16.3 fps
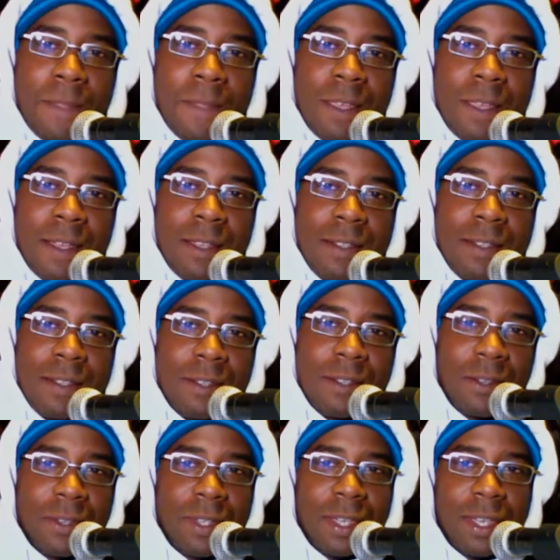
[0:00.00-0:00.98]
So
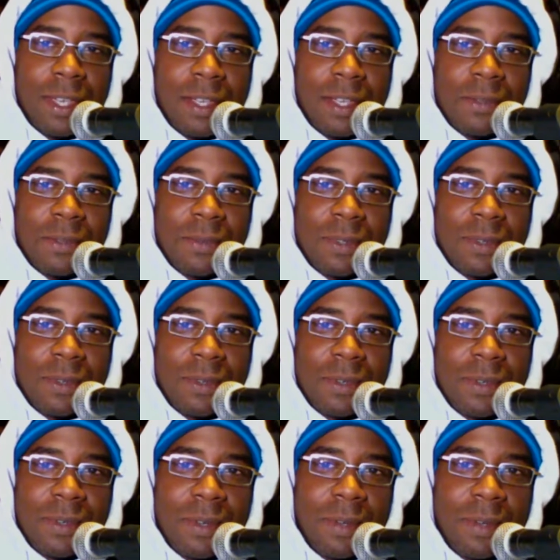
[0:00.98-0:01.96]
yeah, so what's going
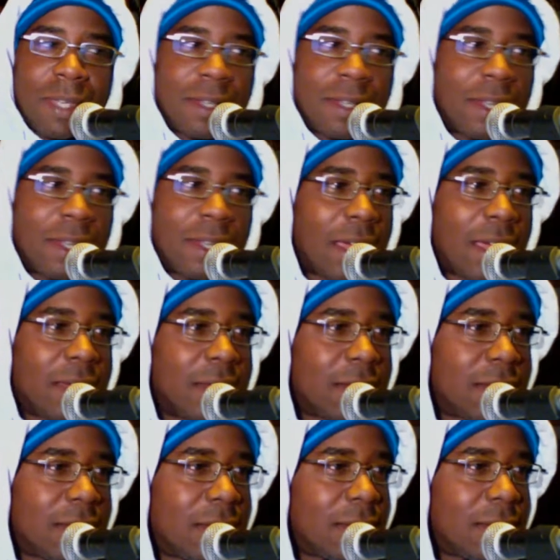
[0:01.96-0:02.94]
on, man?
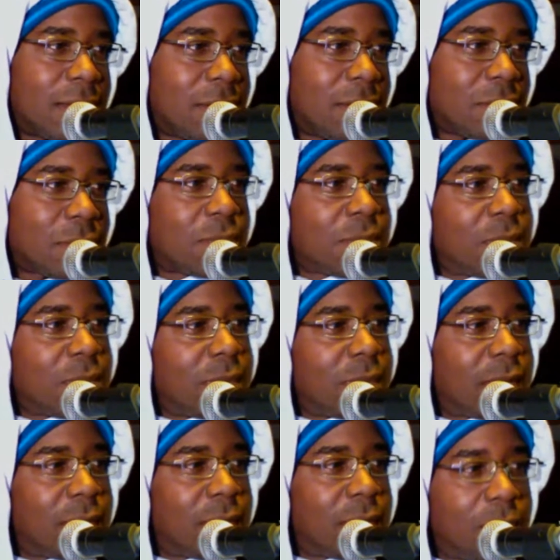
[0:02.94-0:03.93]
Here's what
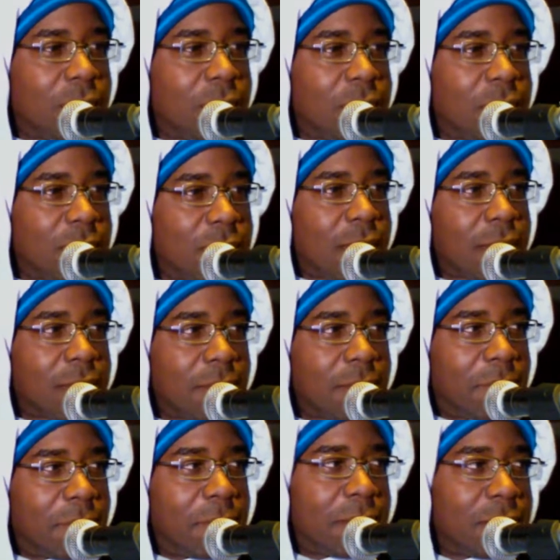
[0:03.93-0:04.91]
was like the
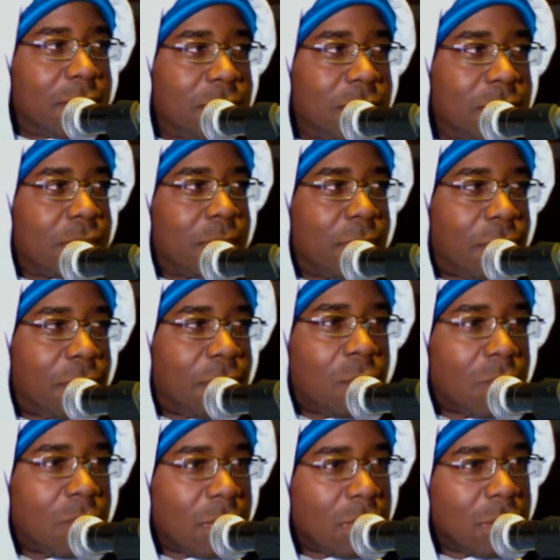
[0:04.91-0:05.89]
big news
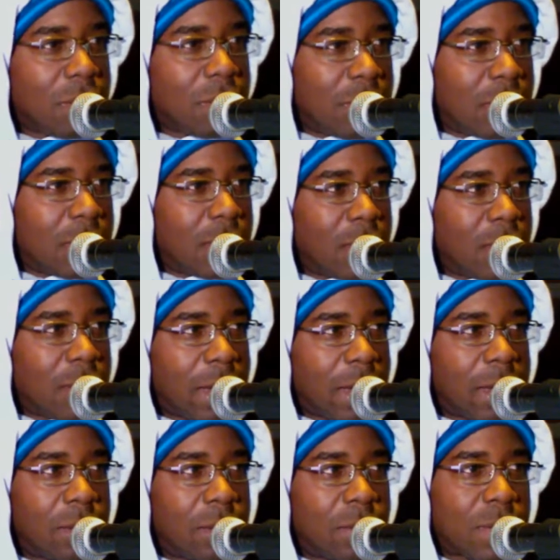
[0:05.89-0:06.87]
before, like
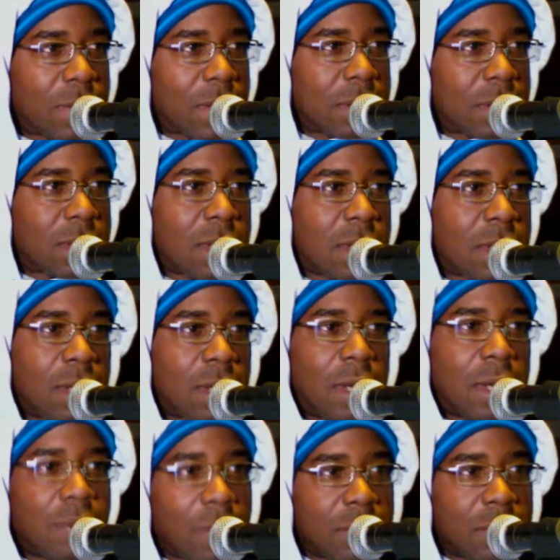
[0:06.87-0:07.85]
it was like Sunday,
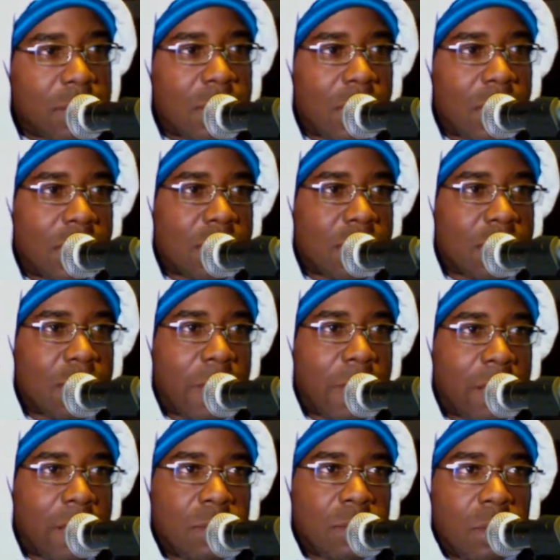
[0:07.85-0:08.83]
right? So I was about to
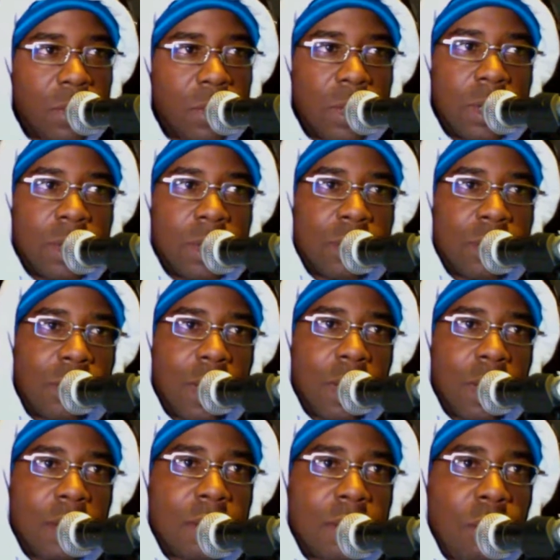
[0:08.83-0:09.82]
go into
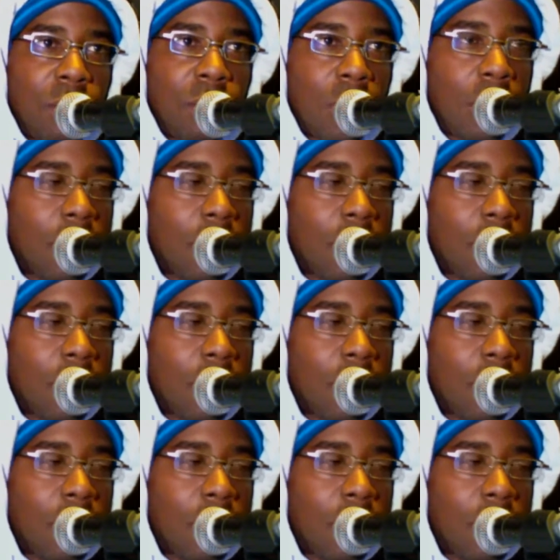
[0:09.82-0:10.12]
to work,